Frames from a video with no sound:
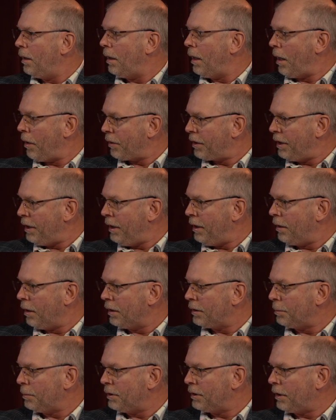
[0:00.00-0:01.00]
Our key
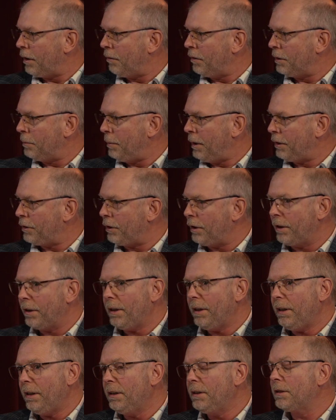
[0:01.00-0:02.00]
customer service metric
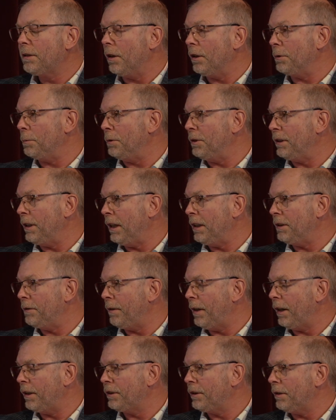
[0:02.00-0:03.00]
is customer
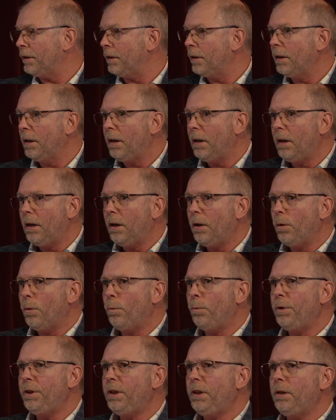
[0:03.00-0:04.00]
satisfaction.
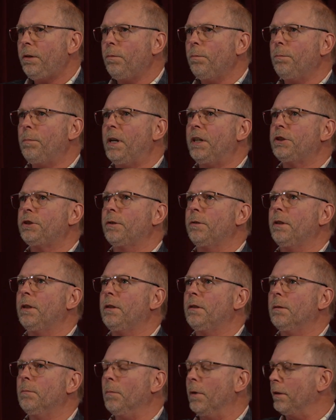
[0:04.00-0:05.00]
We measure
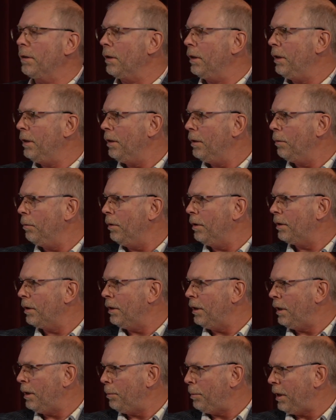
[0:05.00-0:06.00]
it monthly with an
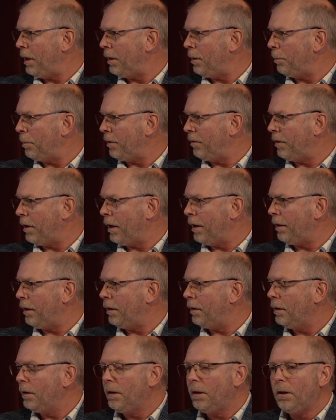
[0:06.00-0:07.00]
independent
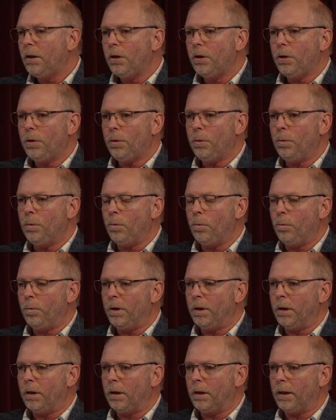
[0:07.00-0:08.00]
provider who
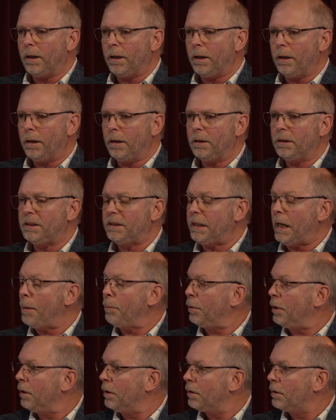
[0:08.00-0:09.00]
will uh,
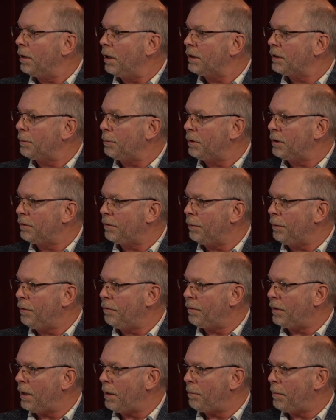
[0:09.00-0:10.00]
sample customers from
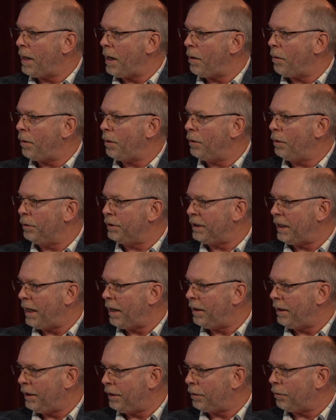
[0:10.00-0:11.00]
Newfoundland Power who's
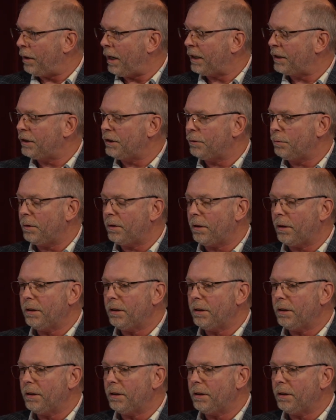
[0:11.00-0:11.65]
had interactions with